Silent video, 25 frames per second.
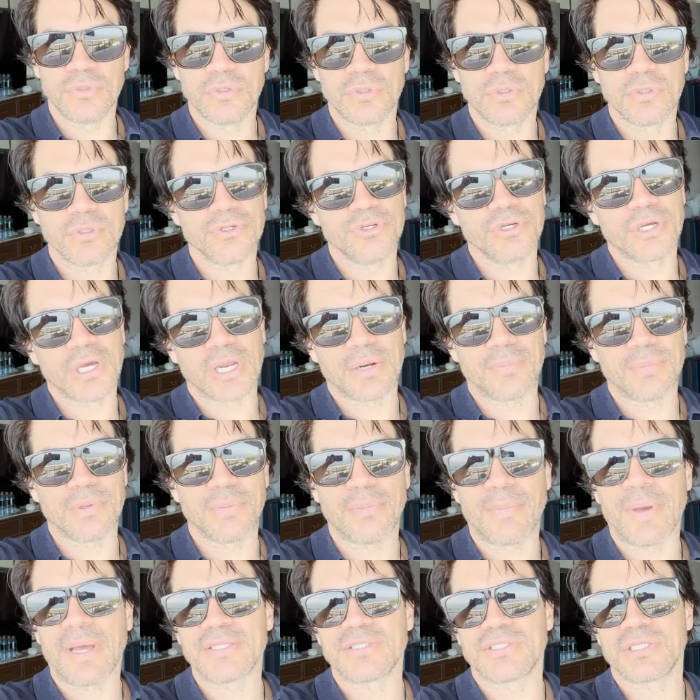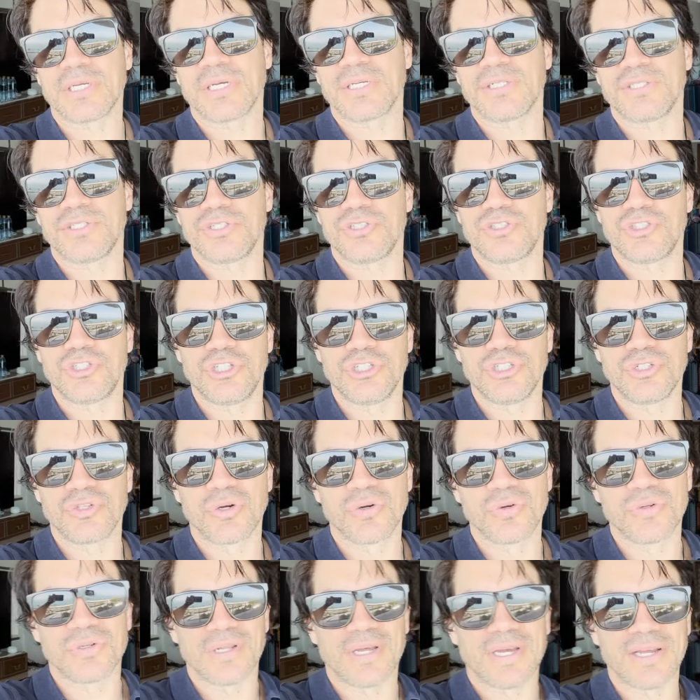You know, you got to be a mad scientist in your
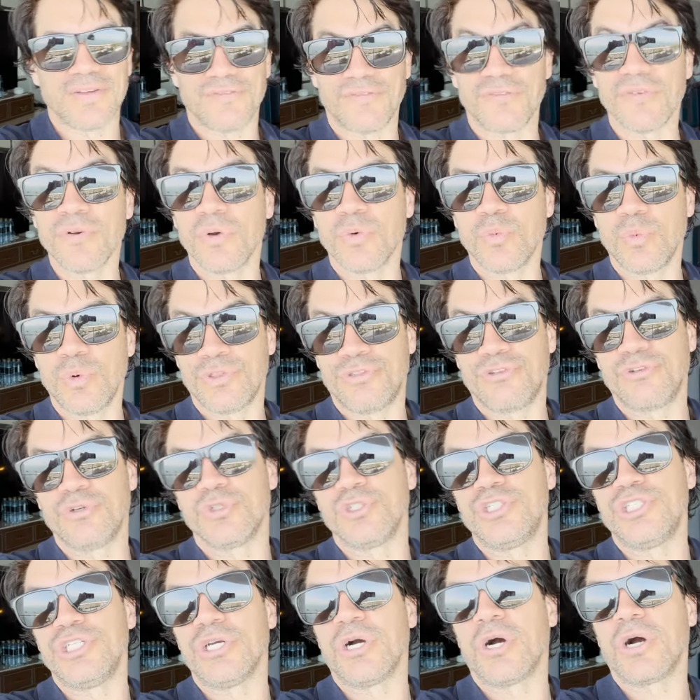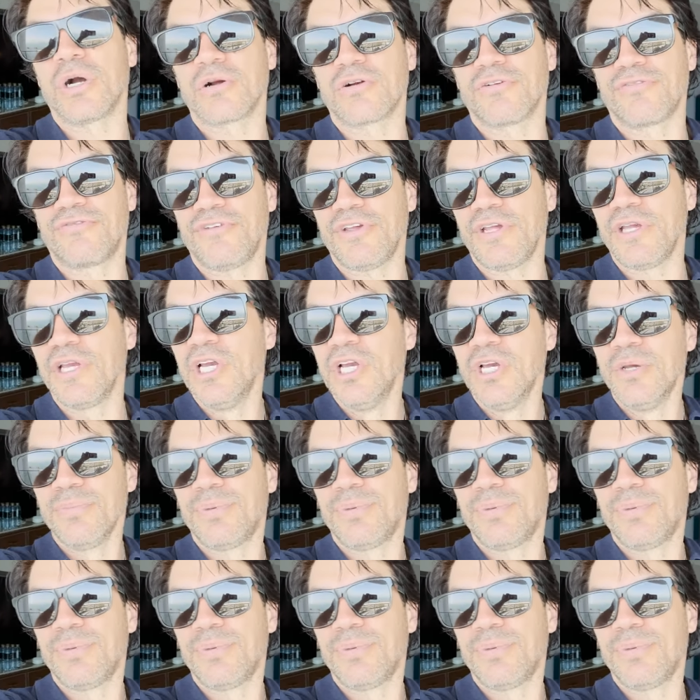own life with your geography.